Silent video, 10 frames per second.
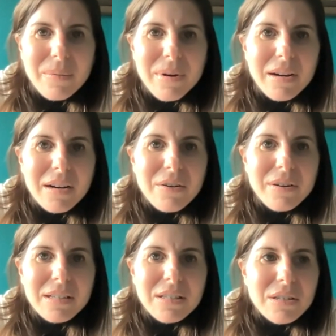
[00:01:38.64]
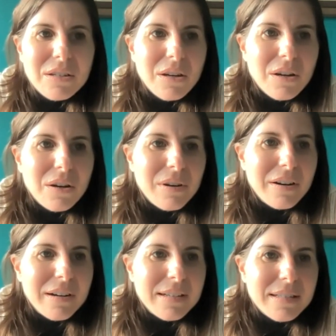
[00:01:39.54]
We are going to go,
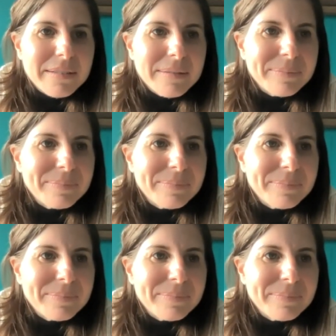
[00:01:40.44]
here it is.